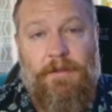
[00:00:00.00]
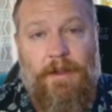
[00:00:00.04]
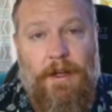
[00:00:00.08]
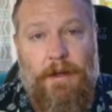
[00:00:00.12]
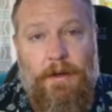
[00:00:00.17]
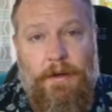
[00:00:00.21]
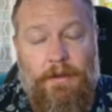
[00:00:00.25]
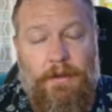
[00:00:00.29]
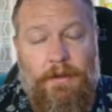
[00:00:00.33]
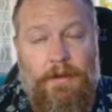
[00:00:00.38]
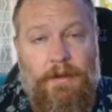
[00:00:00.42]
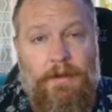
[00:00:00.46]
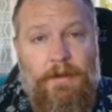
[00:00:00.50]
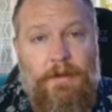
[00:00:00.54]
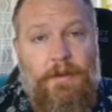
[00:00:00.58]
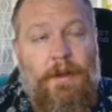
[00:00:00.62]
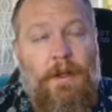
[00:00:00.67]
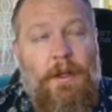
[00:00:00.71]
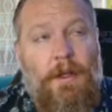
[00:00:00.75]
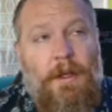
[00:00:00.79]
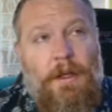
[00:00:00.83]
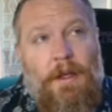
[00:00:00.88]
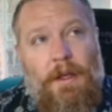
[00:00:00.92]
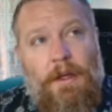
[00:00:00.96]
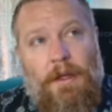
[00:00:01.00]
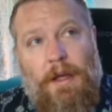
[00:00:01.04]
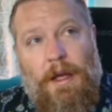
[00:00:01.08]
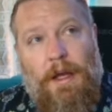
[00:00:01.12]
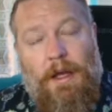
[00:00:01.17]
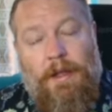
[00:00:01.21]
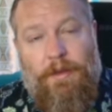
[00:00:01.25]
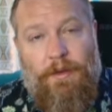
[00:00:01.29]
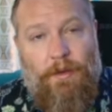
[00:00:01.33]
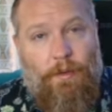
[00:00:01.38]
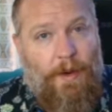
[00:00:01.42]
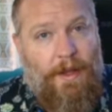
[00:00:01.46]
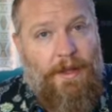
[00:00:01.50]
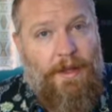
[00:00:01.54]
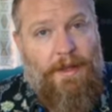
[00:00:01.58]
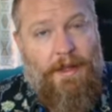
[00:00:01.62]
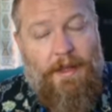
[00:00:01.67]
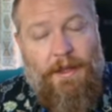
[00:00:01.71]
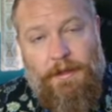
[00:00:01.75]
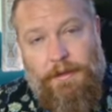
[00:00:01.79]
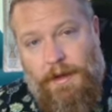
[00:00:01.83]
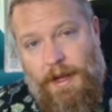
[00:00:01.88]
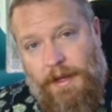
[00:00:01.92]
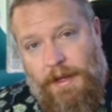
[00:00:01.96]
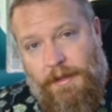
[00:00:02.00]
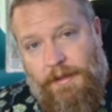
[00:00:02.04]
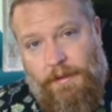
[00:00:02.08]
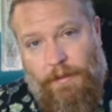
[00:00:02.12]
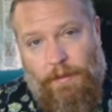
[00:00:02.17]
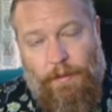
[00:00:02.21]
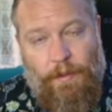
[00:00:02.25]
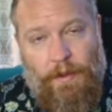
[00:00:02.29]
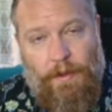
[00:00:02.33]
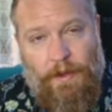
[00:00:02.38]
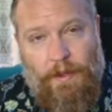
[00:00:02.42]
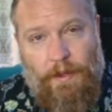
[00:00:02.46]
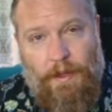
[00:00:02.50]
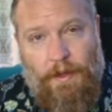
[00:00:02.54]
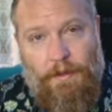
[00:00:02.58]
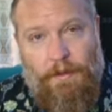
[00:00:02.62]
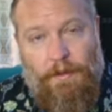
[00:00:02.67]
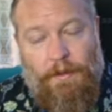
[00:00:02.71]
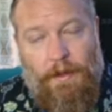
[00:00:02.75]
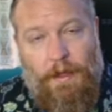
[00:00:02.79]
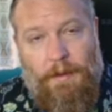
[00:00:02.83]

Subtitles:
characters and the way they interacted with one another.